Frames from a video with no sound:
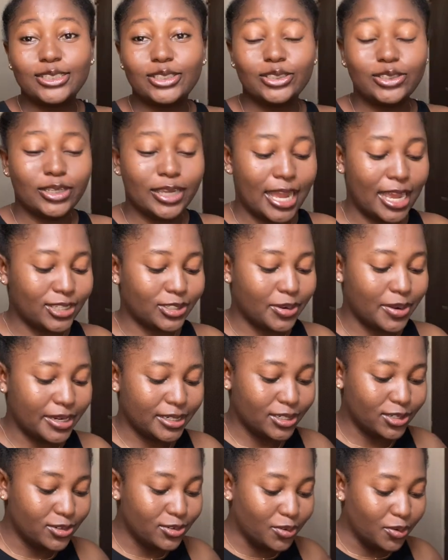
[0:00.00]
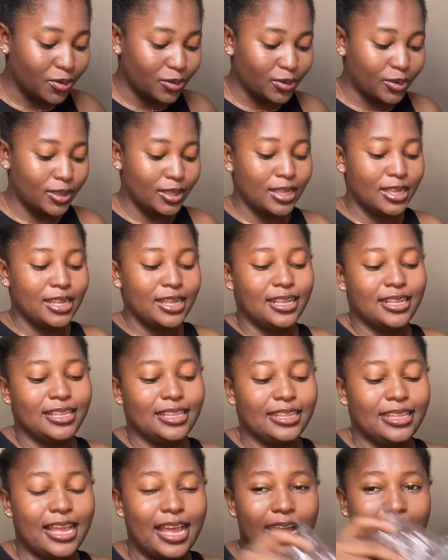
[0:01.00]
you guys already know
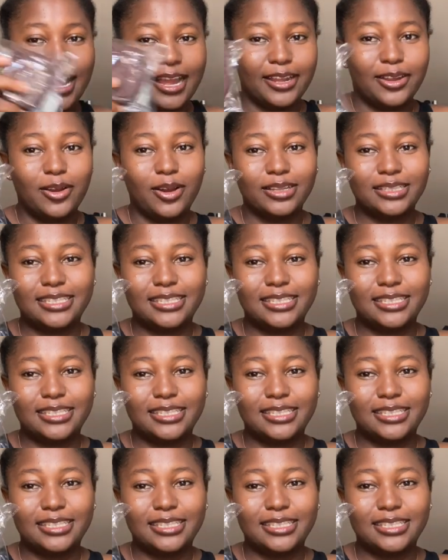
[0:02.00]
that I got